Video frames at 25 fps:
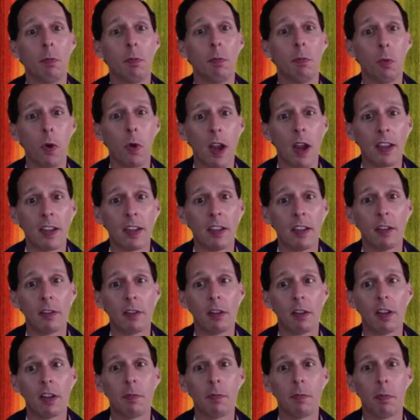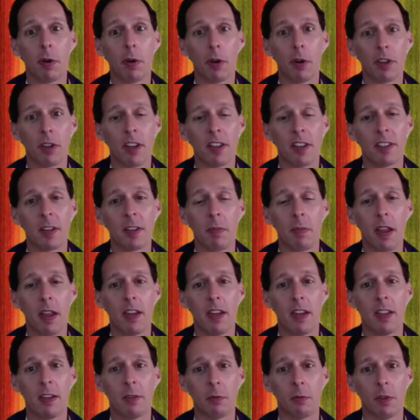regularly
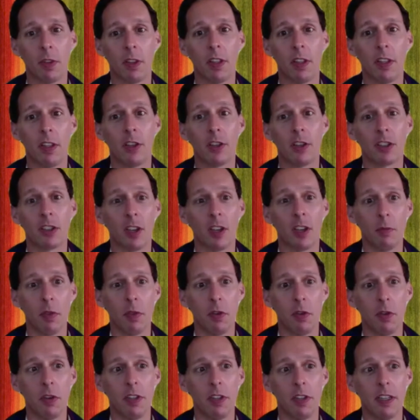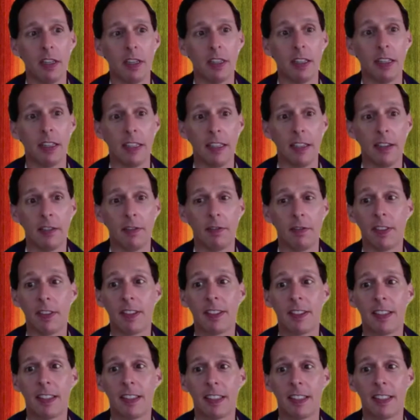participate in religious community live
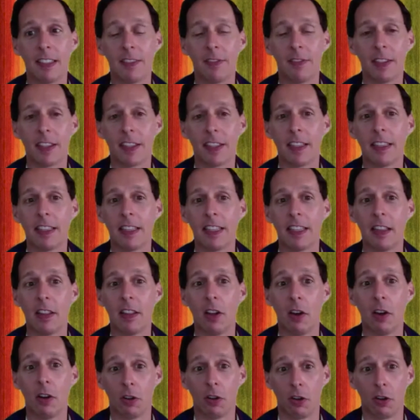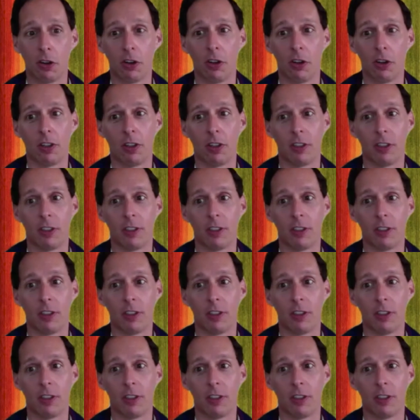significantly longer.